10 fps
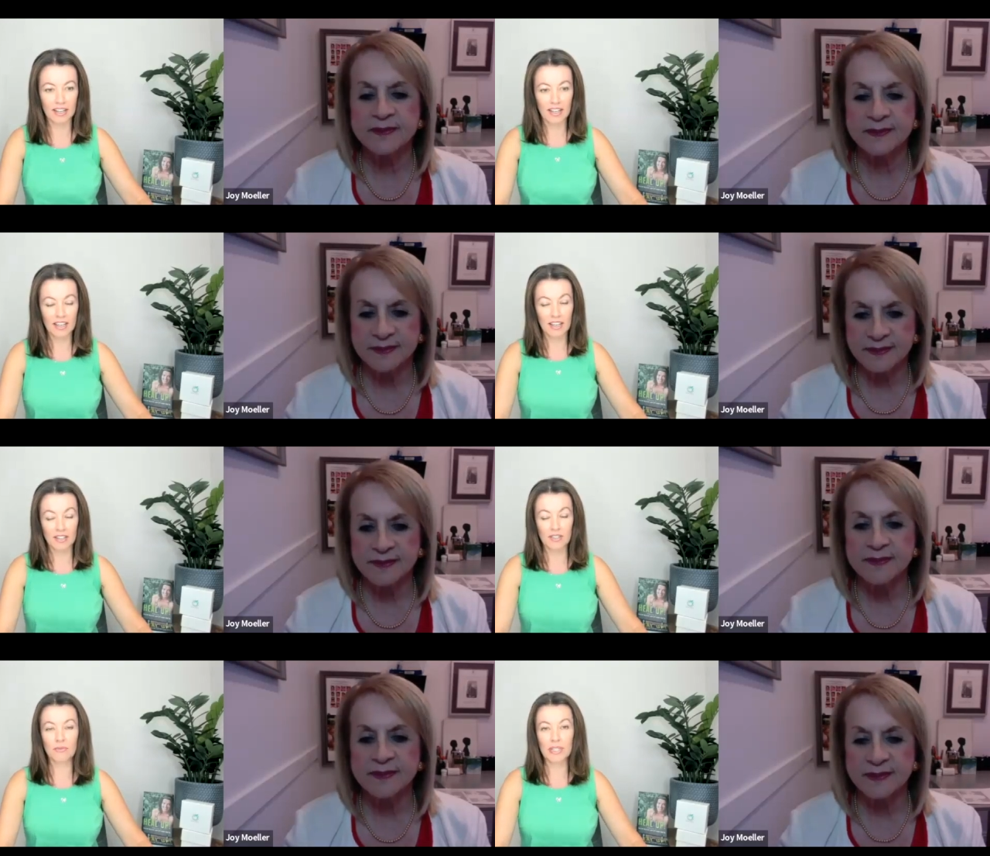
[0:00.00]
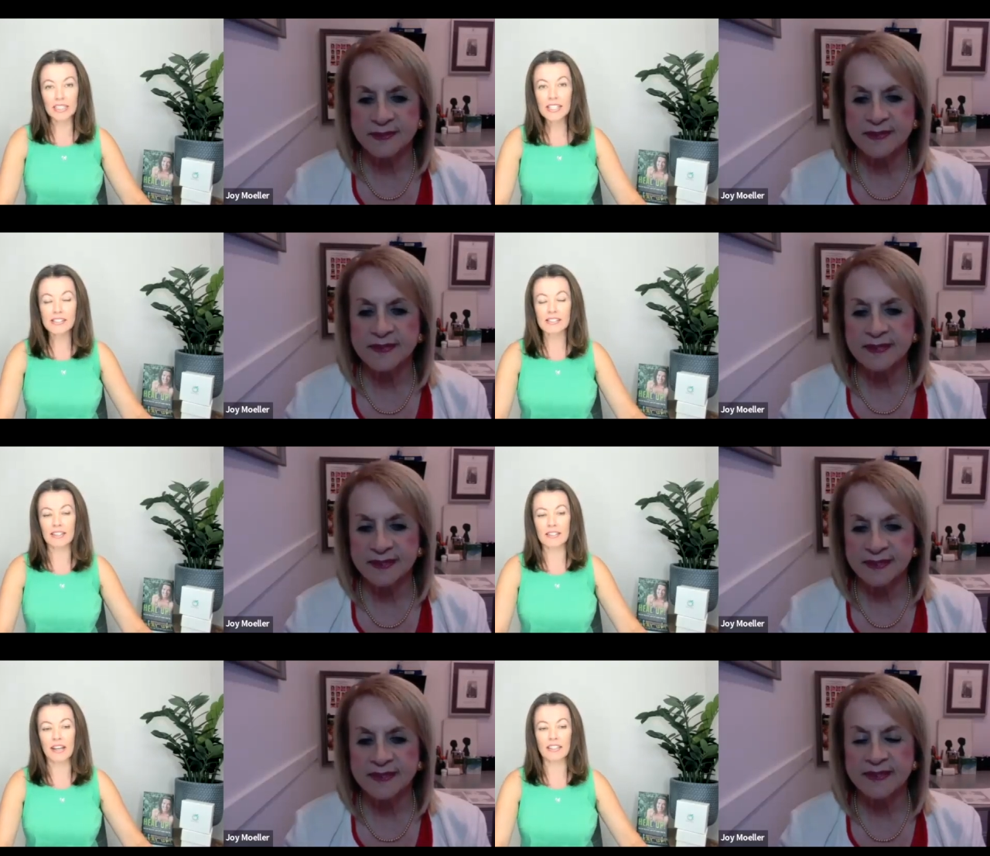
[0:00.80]
Speaker 1: uh, to release
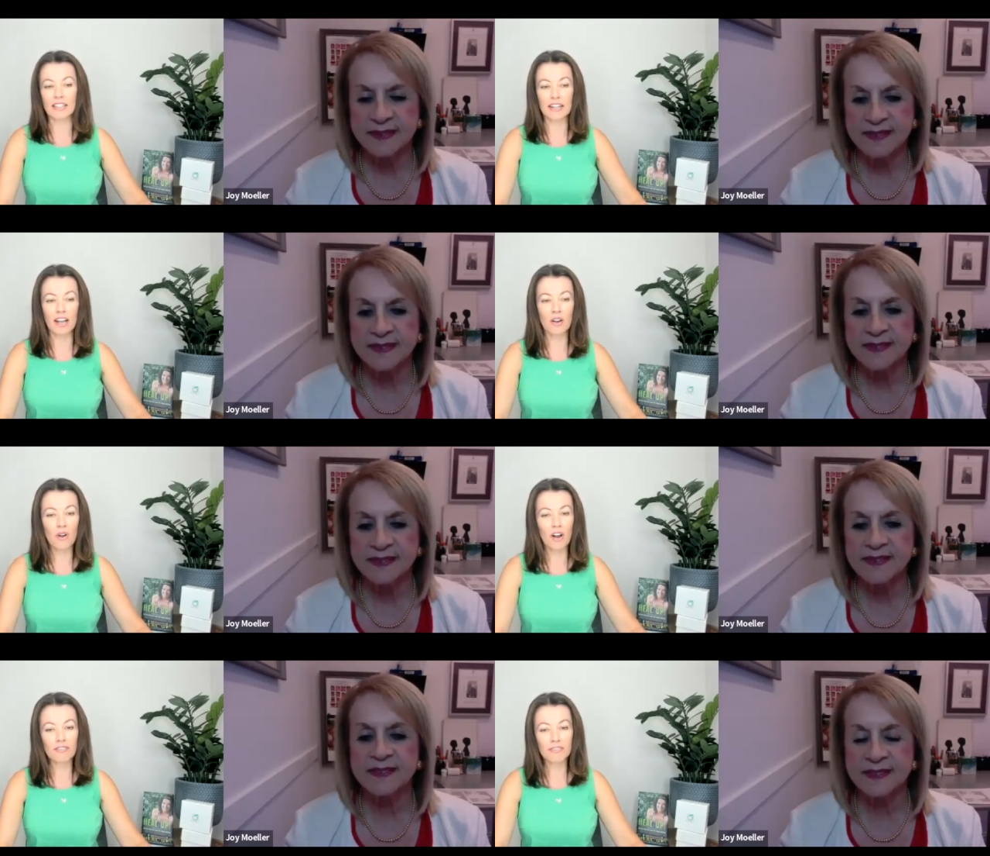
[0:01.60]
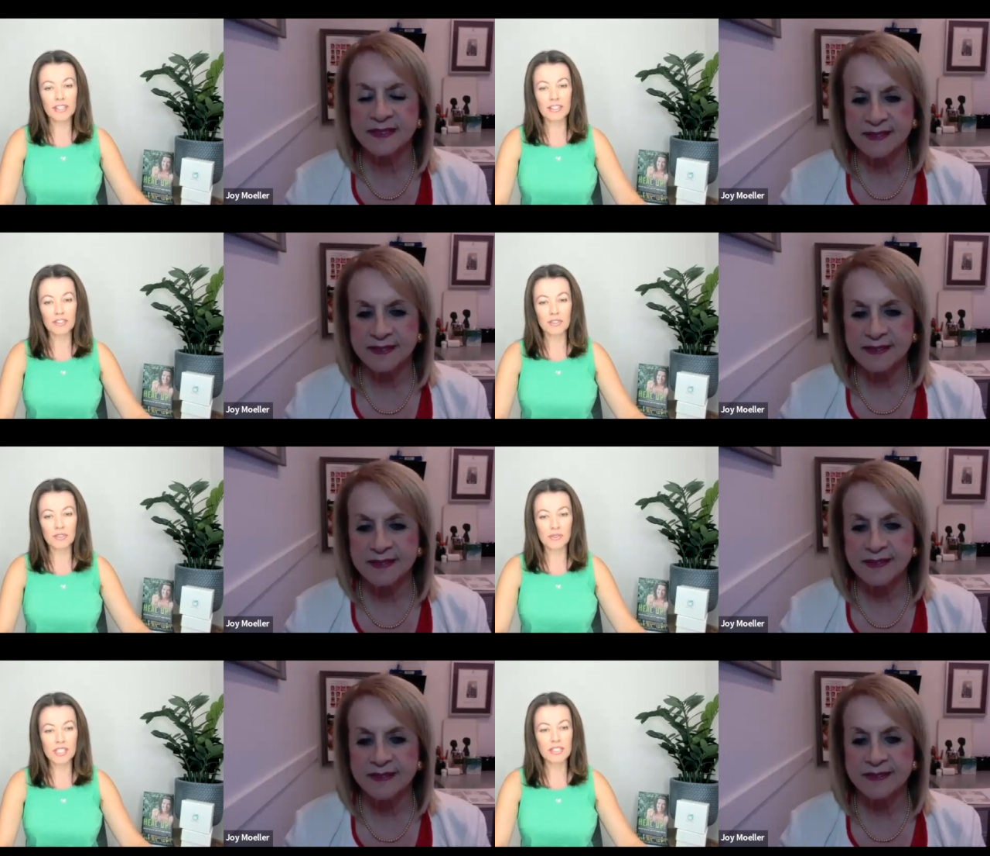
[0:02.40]
the tongue? And how often
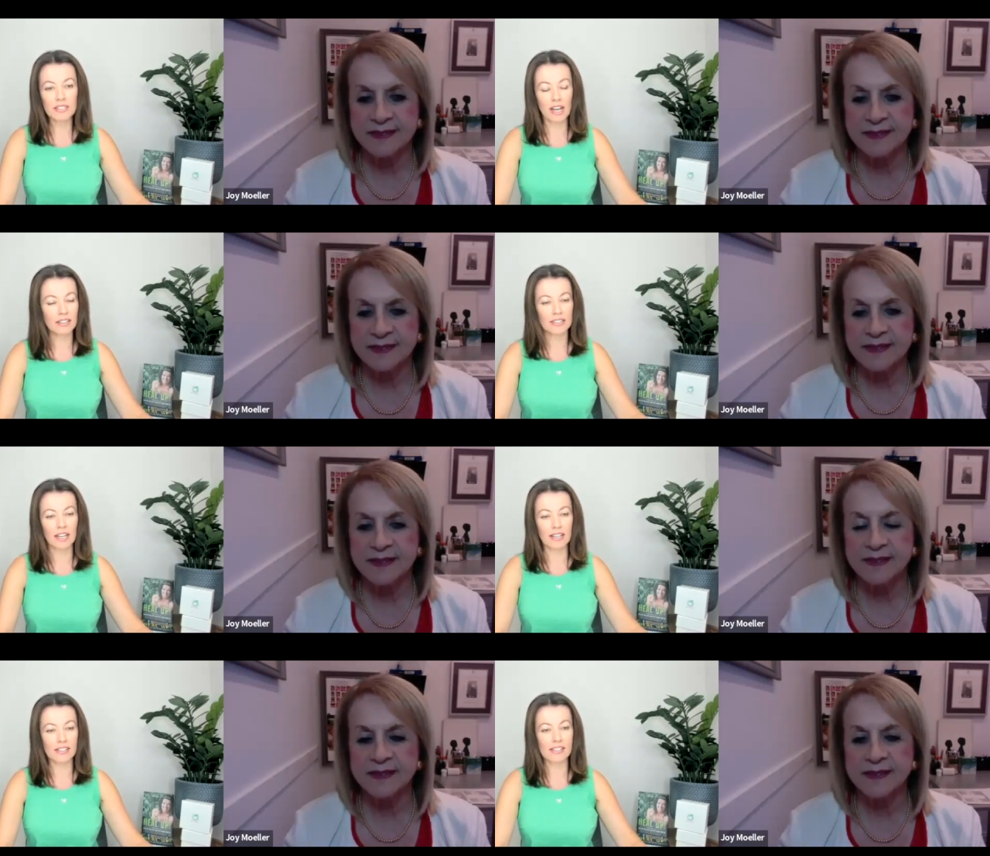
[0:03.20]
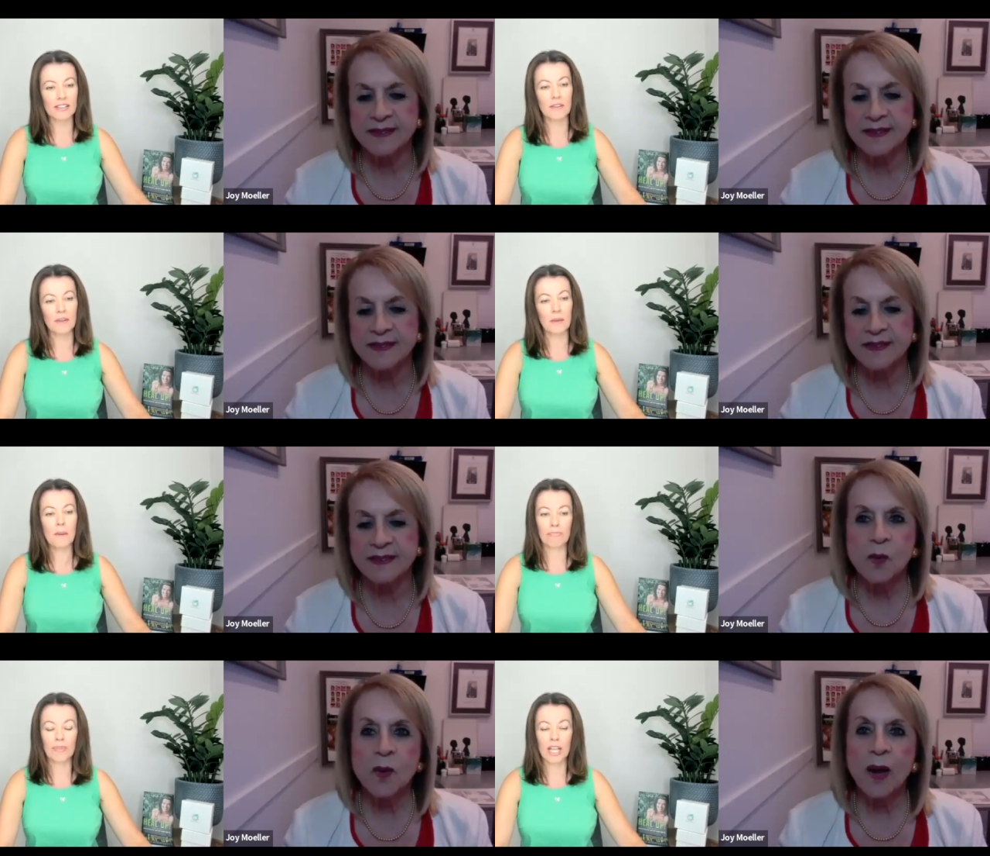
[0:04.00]
do you see tongue ties?
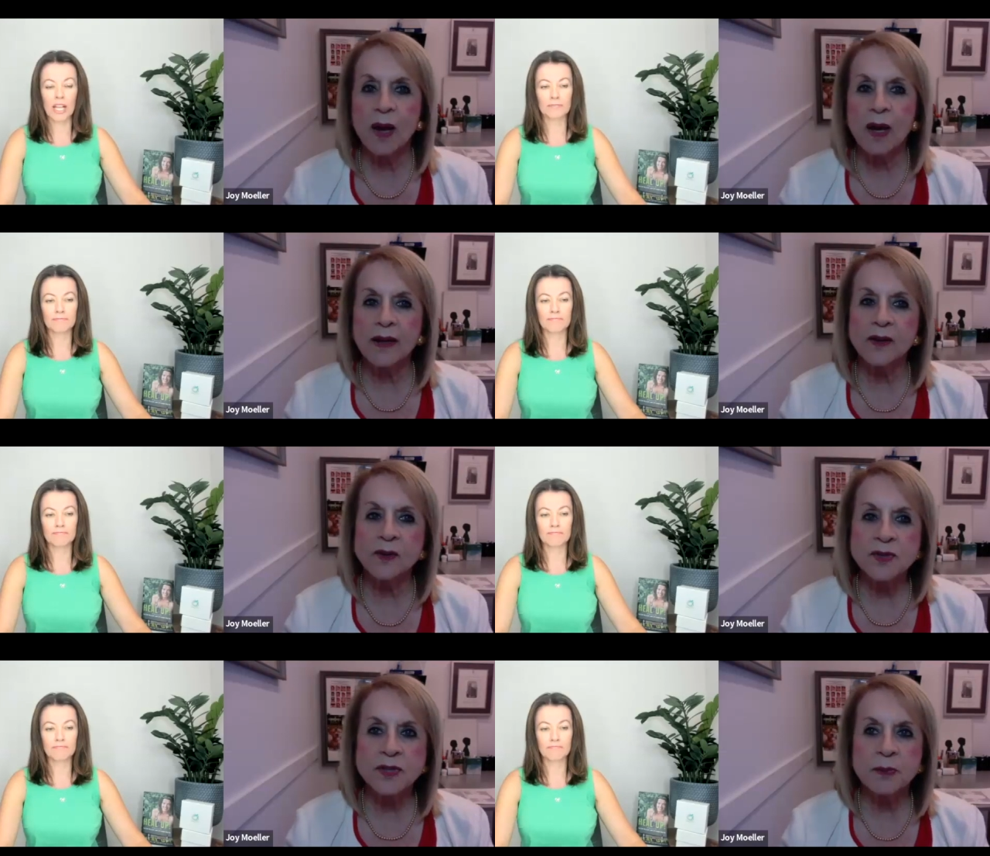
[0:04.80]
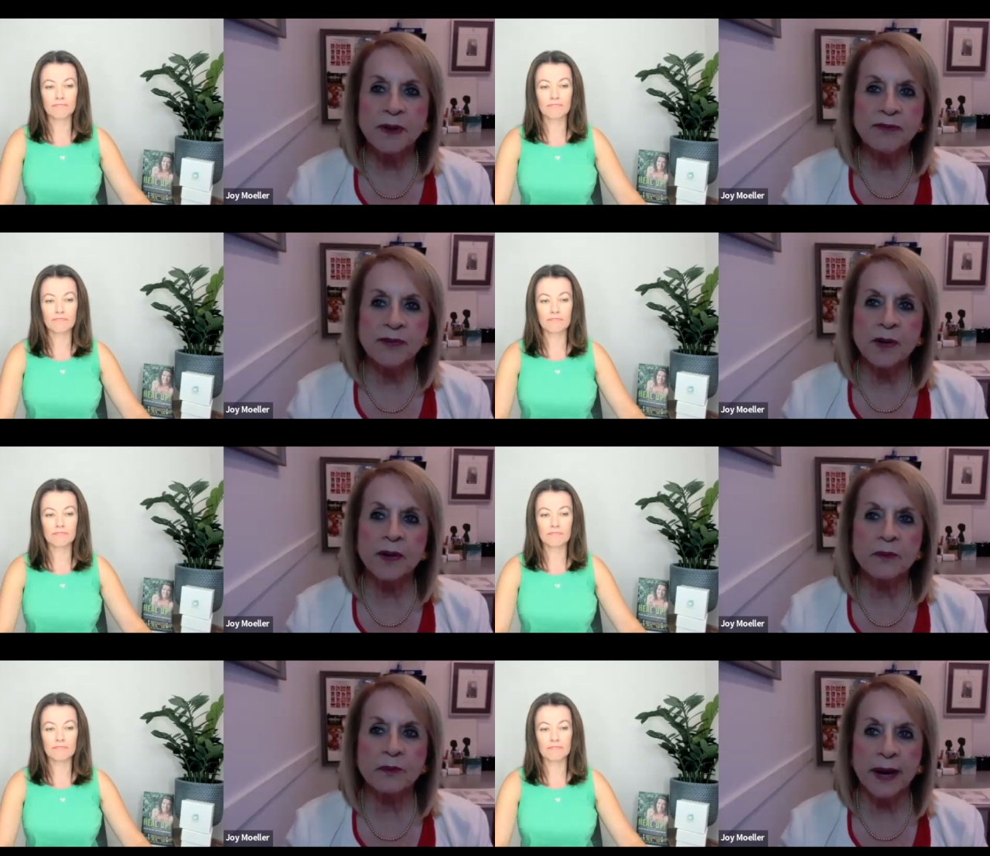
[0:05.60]
Speaker 2: Well, it used to be
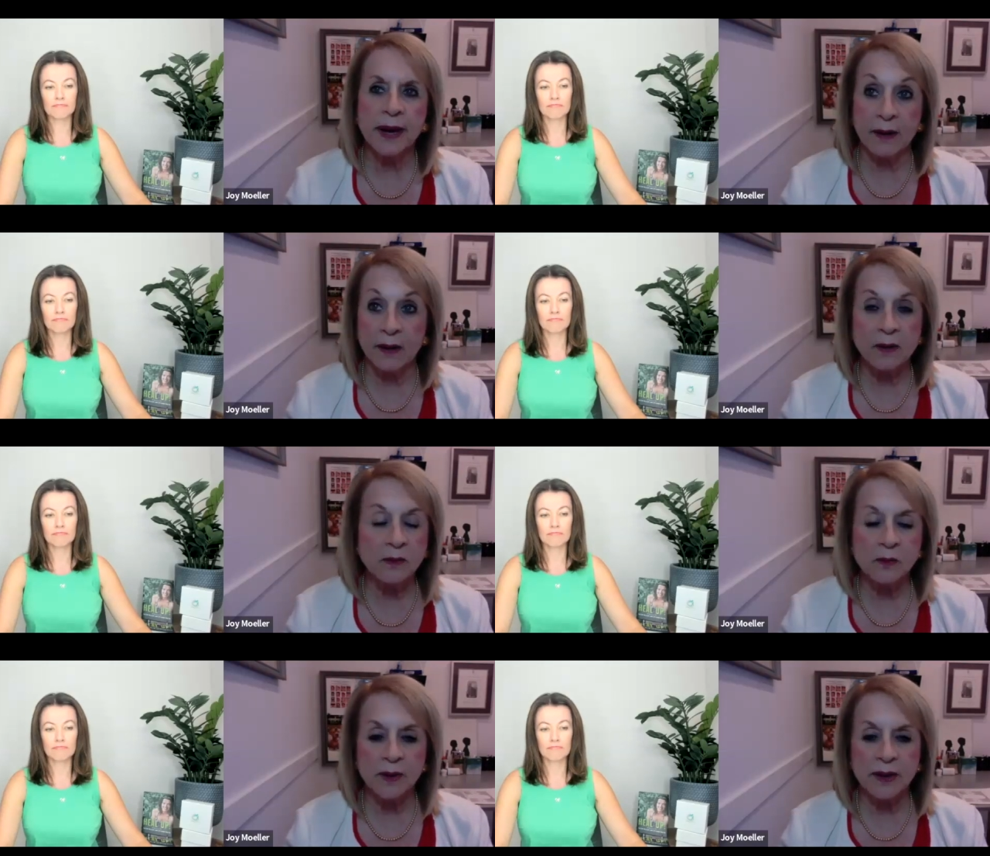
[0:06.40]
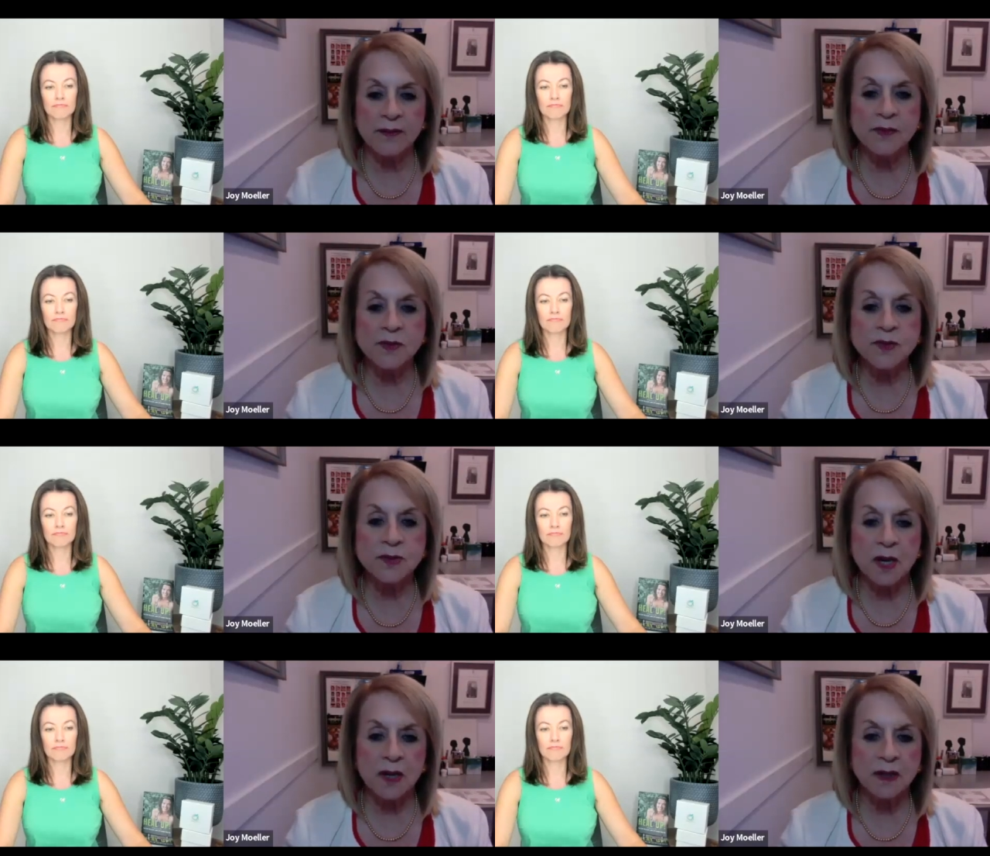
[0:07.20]
very rare when I first
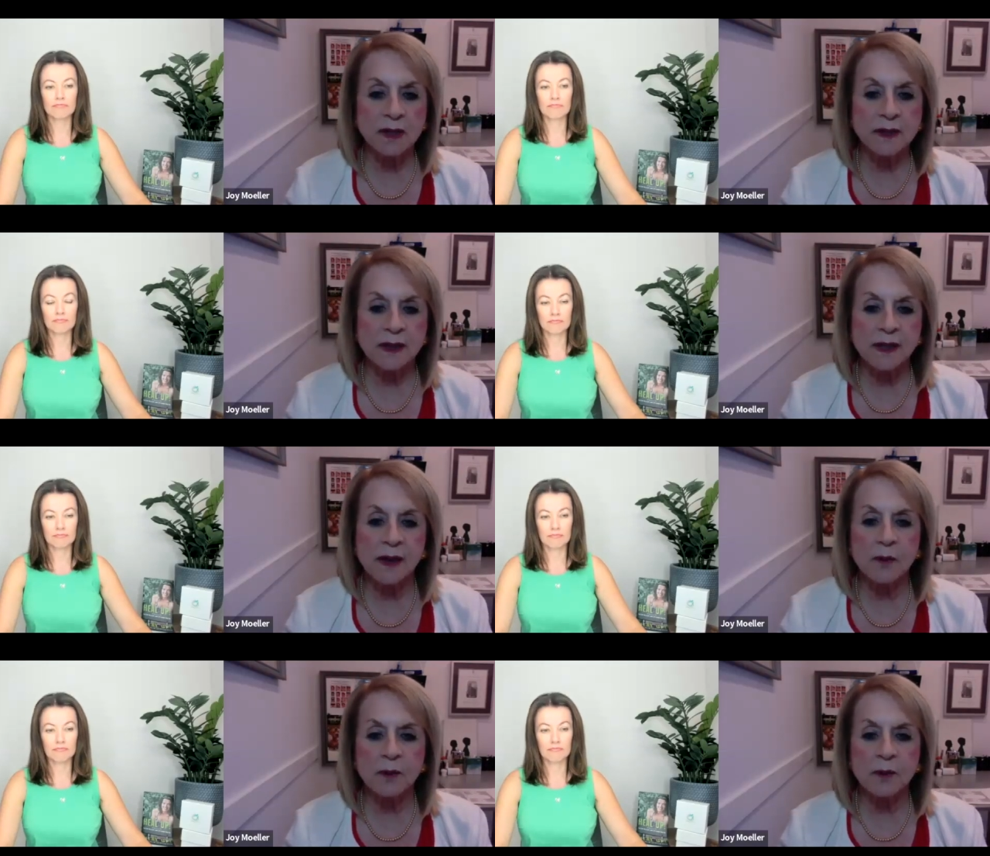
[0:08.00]
started. I would